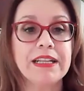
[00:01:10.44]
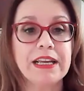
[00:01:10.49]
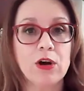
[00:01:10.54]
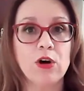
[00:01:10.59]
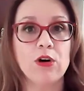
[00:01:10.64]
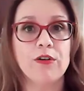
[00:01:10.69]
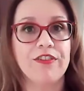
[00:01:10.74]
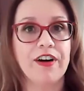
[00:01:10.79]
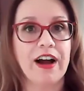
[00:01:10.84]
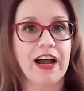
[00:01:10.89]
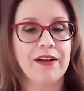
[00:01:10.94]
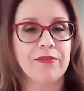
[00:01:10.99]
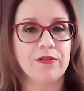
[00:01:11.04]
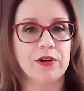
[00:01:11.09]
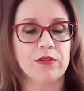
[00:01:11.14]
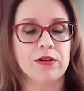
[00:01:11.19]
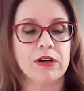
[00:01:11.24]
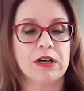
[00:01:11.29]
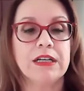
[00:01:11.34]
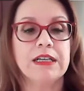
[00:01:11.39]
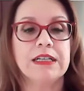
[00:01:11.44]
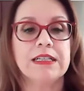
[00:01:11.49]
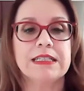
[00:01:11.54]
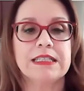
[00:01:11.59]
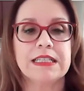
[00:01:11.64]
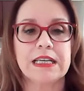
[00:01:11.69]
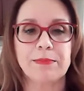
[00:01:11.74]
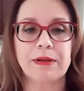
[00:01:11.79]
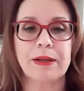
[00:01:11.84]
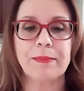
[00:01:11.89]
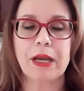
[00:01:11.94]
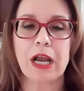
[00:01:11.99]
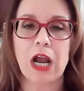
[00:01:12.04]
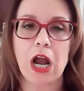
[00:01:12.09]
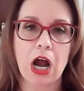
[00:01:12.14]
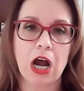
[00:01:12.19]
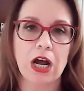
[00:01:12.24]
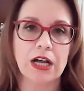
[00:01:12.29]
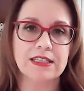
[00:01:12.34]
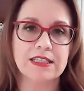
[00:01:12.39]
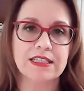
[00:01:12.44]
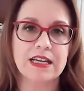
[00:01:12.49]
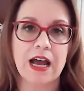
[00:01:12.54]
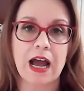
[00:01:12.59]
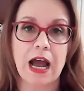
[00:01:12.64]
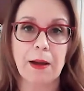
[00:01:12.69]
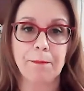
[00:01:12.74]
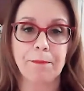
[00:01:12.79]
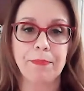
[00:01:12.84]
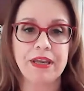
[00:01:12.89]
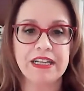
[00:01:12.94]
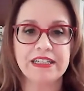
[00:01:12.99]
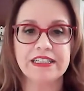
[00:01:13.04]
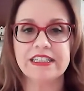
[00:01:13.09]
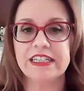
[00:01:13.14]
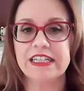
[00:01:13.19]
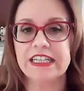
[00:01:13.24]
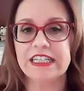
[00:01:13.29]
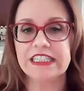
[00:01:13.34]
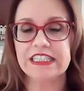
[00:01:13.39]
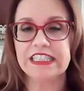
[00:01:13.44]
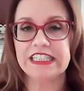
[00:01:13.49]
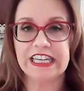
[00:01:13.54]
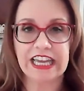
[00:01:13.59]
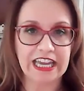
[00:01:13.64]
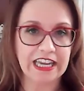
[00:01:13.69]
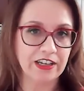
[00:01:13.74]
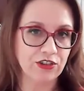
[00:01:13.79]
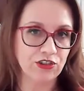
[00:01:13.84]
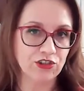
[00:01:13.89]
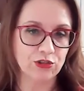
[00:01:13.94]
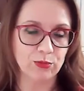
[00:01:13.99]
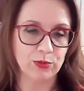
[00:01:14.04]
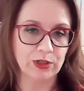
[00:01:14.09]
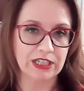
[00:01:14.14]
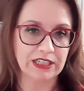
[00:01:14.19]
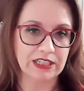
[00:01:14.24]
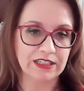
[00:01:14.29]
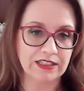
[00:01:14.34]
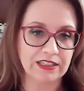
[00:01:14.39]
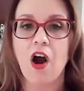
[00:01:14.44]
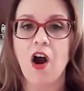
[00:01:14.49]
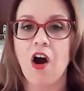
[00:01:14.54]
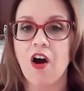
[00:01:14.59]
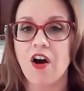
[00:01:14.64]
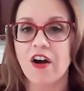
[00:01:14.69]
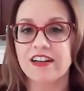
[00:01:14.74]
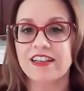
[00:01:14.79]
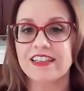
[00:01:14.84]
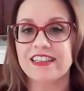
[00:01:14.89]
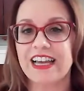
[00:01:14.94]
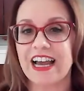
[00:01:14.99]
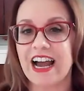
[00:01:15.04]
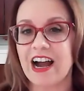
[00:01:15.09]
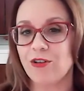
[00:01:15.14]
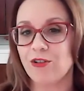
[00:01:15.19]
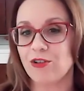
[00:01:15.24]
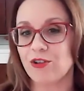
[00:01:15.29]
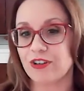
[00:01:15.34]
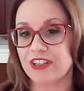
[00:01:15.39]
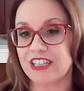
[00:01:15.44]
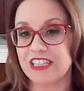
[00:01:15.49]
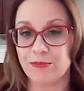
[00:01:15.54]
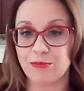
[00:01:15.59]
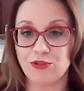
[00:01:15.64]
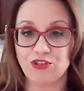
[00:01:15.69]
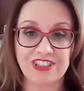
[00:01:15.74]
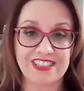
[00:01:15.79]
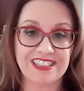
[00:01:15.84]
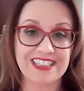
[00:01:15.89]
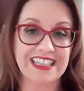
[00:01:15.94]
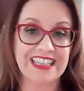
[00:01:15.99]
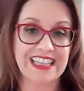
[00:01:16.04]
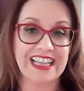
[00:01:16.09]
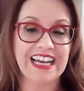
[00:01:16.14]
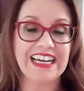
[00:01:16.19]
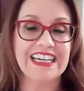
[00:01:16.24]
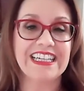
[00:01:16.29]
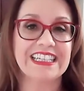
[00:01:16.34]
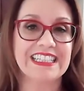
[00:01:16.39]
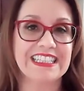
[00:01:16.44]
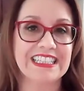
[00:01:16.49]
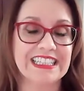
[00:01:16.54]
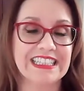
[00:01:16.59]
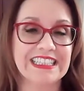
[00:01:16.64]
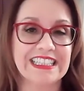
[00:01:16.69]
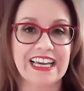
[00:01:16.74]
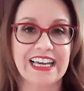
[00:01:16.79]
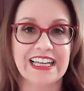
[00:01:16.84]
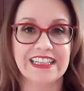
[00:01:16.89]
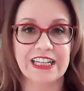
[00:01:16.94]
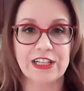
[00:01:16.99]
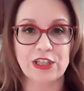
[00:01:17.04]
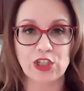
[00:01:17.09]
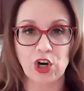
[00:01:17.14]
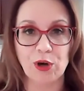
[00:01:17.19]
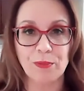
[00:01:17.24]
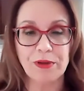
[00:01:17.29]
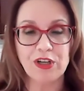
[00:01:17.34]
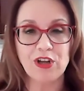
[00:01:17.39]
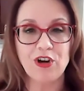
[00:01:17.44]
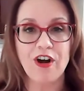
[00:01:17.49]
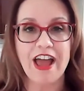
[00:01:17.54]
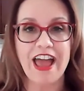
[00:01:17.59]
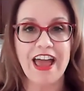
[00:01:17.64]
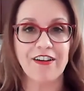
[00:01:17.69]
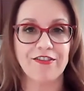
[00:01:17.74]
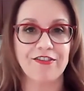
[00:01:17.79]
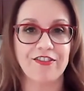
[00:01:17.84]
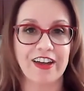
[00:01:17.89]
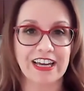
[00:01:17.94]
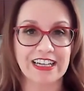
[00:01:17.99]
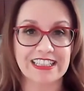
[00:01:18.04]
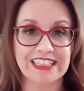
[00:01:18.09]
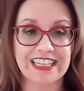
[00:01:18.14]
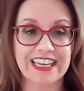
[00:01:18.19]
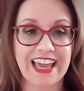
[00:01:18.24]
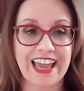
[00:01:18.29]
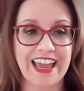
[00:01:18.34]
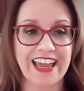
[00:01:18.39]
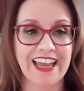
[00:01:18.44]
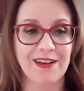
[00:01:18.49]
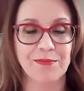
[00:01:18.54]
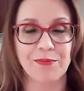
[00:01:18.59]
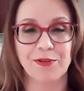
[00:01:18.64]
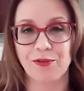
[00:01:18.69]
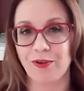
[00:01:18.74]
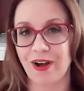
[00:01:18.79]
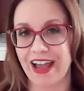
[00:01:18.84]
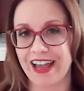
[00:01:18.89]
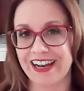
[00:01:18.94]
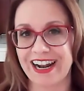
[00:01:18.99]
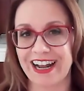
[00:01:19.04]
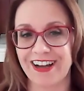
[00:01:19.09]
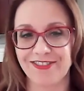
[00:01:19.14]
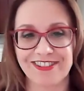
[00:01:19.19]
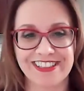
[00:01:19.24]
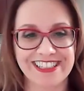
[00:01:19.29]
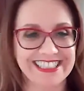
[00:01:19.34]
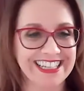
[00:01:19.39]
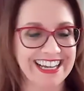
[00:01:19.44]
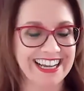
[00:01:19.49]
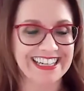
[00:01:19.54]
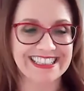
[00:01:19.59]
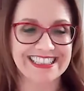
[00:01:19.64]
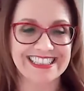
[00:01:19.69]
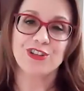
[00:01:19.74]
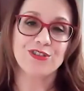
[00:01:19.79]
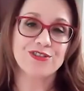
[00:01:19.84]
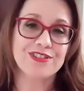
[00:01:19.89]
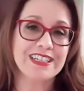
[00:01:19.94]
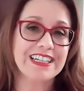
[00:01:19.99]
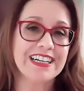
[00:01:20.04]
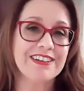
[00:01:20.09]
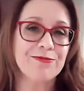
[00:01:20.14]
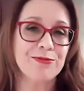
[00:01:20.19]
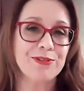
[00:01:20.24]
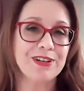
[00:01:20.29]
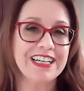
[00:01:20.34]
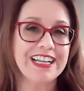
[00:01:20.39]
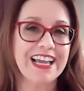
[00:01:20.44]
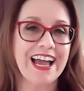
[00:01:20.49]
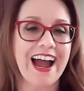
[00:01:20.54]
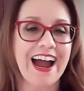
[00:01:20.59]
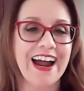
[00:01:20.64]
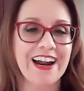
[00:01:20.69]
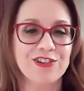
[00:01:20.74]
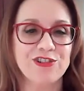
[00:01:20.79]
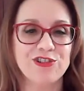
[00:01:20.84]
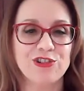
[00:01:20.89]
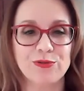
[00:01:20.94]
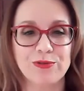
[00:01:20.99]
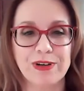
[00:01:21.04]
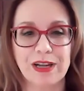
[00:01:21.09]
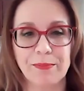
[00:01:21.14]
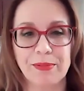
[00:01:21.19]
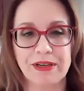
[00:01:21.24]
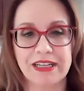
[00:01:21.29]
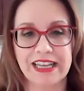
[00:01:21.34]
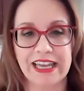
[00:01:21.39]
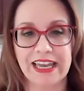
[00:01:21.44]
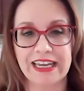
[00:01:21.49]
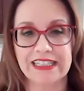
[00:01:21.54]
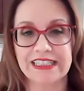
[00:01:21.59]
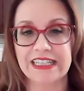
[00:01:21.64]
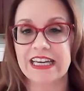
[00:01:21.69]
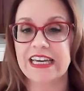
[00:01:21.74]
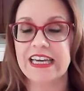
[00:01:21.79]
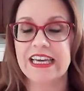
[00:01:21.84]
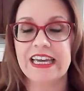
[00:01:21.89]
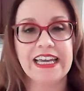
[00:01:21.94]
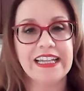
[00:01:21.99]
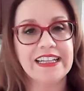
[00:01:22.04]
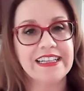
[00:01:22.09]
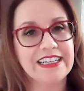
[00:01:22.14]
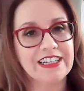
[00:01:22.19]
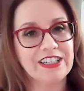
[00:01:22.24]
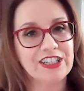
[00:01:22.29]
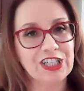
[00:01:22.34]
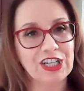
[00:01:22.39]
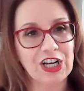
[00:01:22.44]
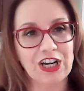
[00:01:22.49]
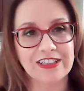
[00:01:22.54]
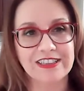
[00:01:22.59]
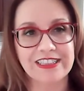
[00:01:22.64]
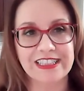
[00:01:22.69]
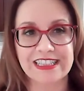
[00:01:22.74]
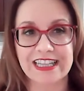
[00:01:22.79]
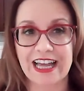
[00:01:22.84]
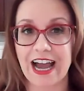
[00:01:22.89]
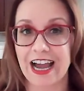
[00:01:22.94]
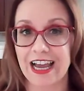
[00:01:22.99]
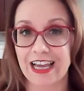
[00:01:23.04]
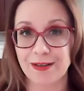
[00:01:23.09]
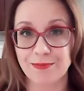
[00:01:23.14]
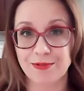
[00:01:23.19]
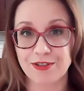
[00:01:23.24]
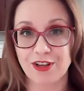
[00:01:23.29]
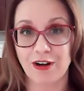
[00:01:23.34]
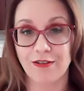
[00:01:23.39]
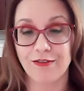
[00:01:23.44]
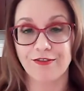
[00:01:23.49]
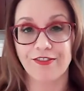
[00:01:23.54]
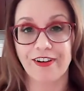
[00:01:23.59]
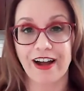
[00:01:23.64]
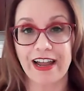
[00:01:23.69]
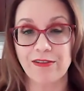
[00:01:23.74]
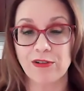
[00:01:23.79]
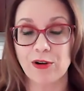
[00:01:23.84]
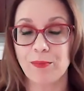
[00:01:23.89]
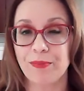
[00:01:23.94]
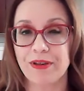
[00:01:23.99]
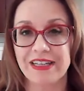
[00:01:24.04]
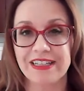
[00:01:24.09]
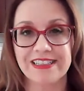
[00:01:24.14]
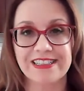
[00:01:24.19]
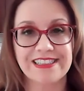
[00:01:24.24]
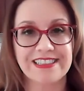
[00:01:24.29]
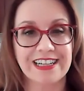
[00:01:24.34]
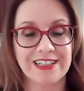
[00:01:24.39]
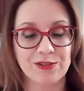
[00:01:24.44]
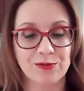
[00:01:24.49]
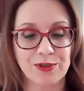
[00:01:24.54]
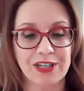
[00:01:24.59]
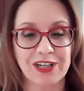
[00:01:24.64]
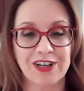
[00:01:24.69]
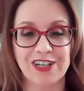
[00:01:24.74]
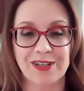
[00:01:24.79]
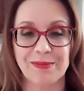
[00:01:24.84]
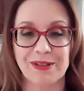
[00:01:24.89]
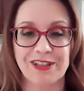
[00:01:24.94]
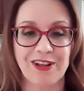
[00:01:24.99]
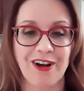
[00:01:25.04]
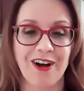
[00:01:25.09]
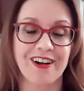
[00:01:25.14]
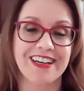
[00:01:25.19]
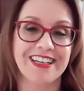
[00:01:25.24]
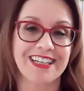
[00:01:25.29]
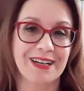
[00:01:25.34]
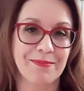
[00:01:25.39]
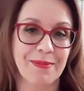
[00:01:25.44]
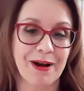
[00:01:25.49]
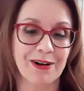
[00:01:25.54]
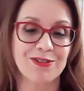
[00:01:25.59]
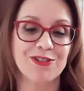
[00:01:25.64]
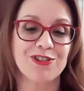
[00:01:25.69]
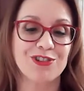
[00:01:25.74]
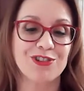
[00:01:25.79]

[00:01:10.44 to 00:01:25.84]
they go viral simply because a pinner engaged with it, or the algorithm just liked it, and the domino effect came right after that. Those are really hard to replicate, and they are not the types of viral pins that we're going to be talking about